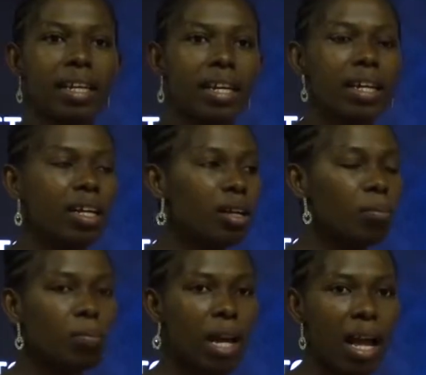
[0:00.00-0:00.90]
the
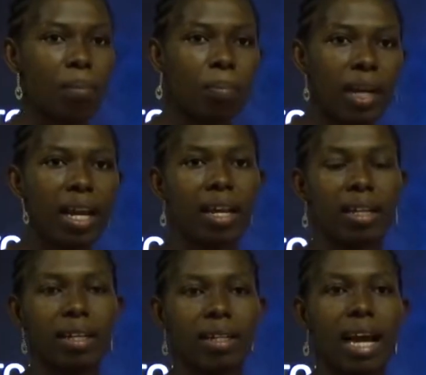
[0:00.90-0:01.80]

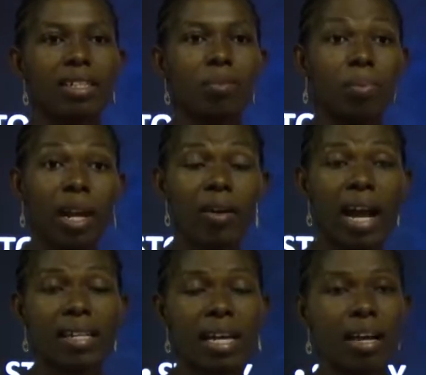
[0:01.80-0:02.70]
play, that the
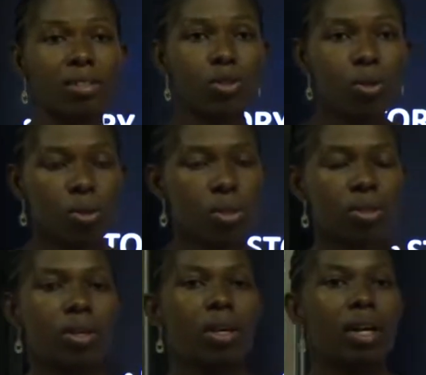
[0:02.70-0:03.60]
playwright has
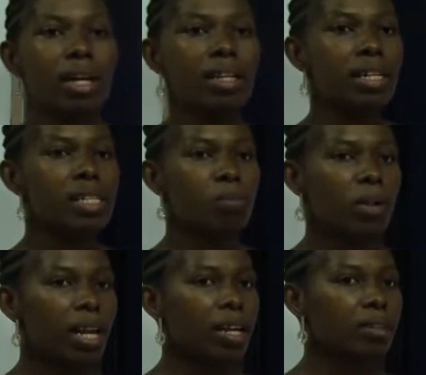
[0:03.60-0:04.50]
used in his
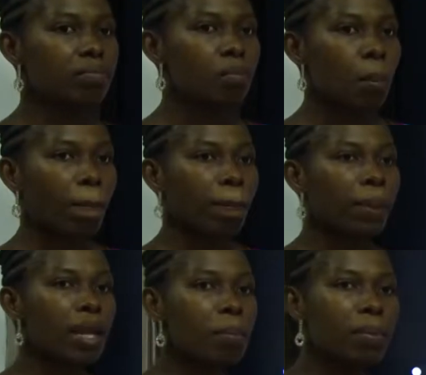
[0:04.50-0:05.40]
play.
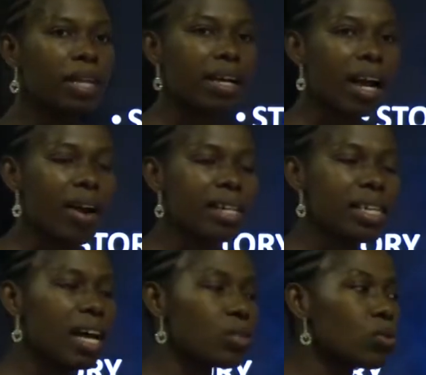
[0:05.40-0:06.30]
The
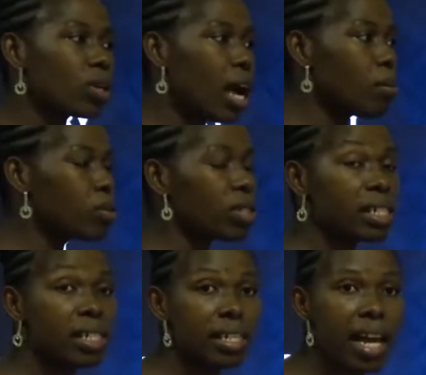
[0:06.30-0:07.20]
characters will come to
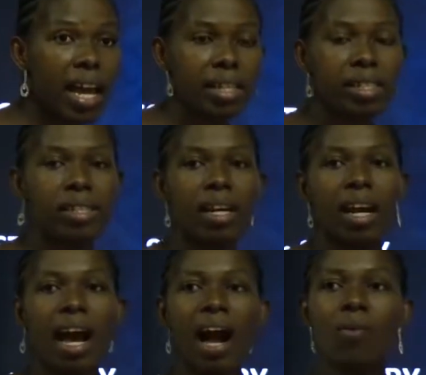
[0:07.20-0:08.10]
the stage,
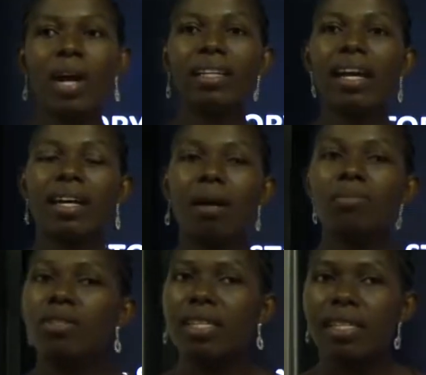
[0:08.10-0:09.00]
and when they
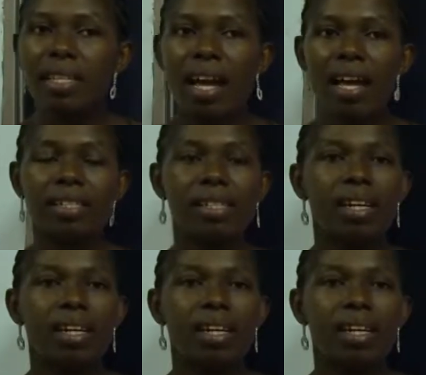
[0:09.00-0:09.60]
come to the stage,